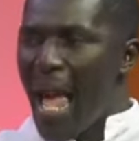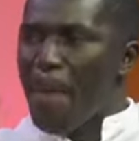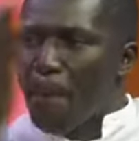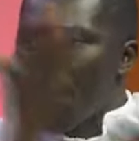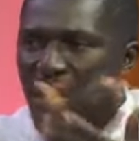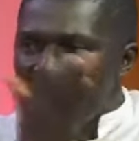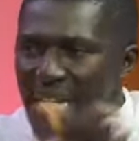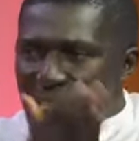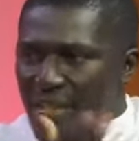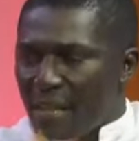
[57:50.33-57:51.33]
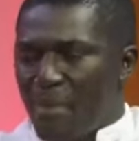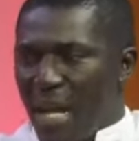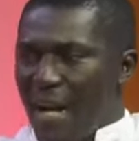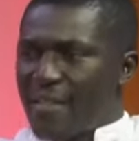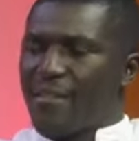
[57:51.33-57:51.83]
and plead the
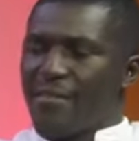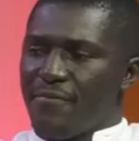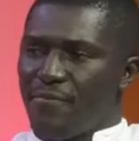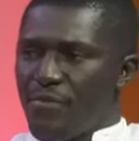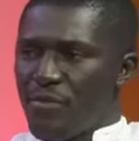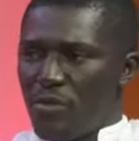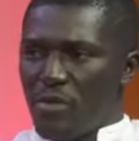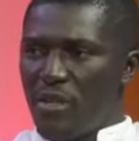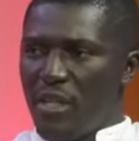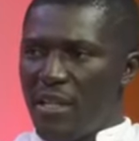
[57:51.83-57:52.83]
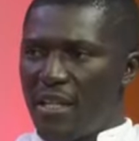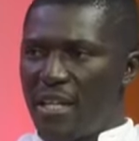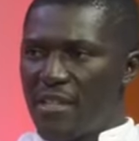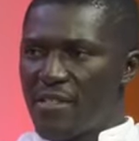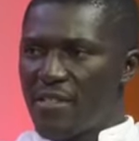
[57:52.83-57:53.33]
blood
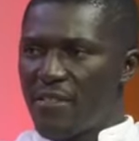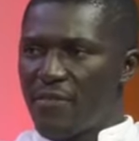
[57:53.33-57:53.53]
against.